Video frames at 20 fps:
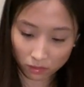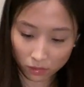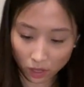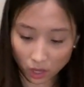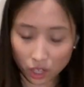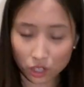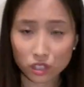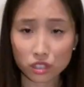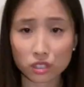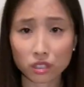
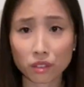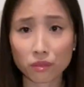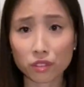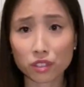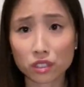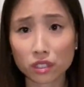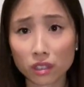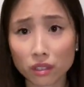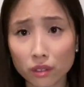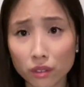I just love
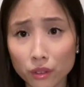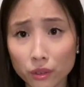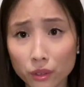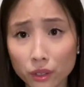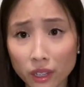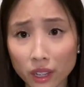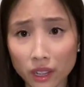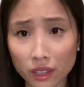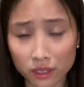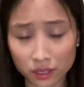this color though, you
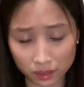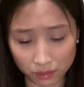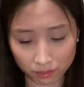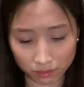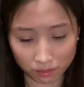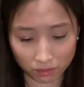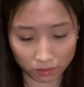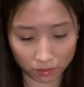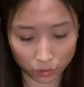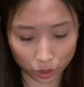guys.
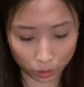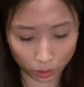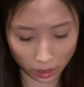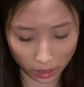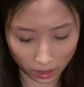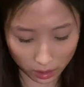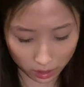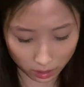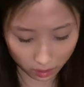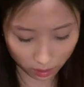So
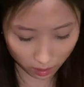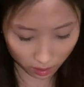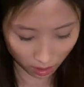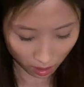nice.